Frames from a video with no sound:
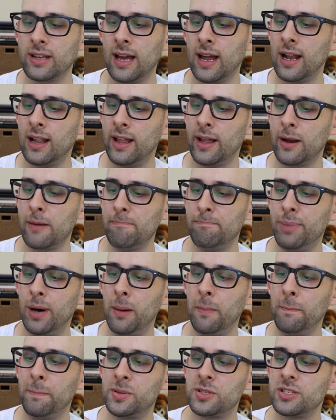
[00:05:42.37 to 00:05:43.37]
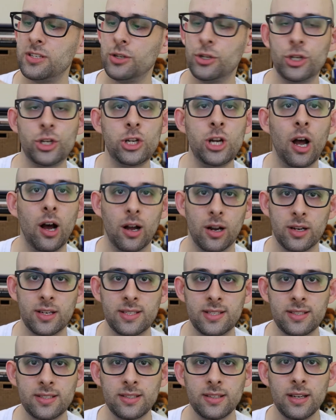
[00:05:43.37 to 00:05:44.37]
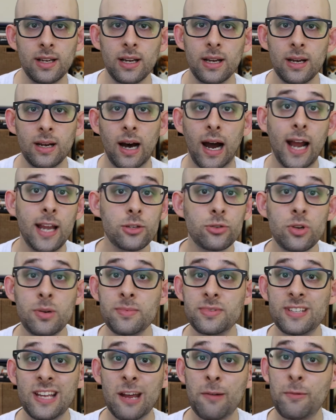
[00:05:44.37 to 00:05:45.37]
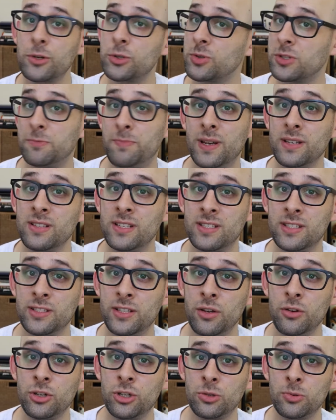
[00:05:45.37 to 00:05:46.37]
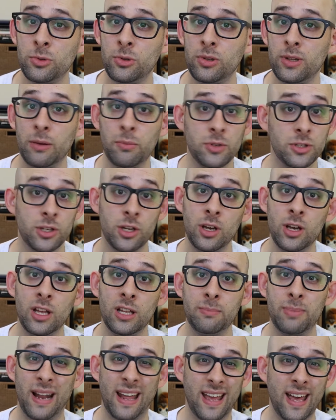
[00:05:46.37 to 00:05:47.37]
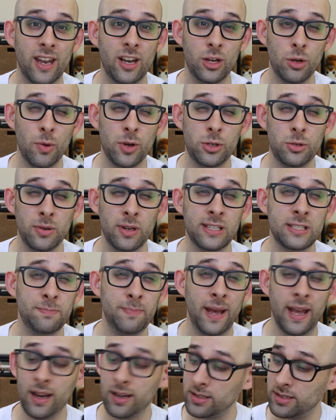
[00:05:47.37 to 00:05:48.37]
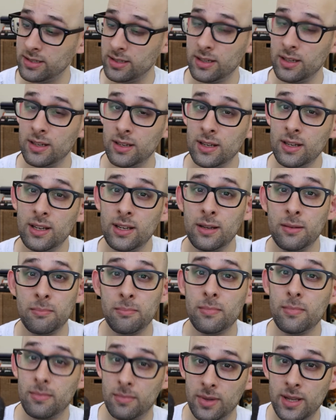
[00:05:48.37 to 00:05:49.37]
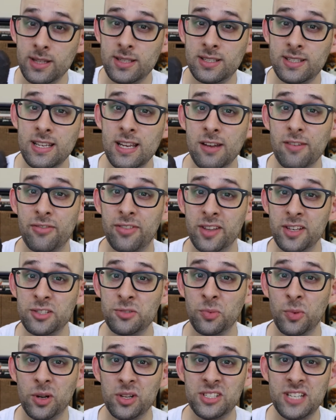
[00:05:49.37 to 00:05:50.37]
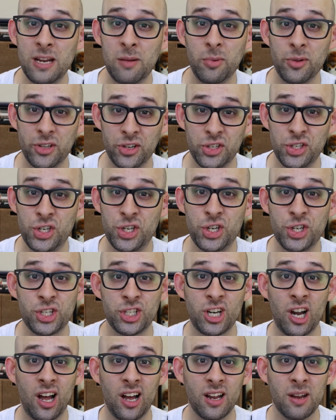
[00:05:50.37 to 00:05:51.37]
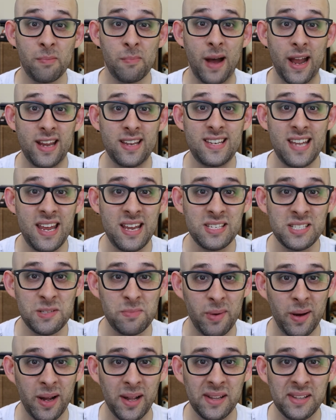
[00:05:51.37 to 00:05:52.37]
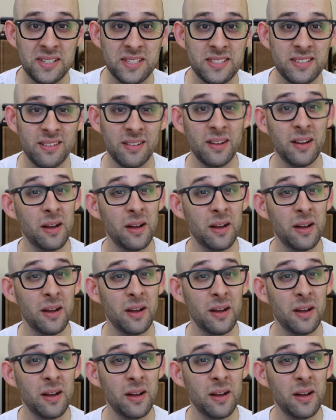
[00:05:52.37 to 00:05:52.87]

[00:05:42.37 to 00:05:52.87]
Got a lot of bumps and chunks. Ice cream sandwich was business as usual. It was good, but I kind of knew what to expect. Let's see if this one's able to shock my taste buds.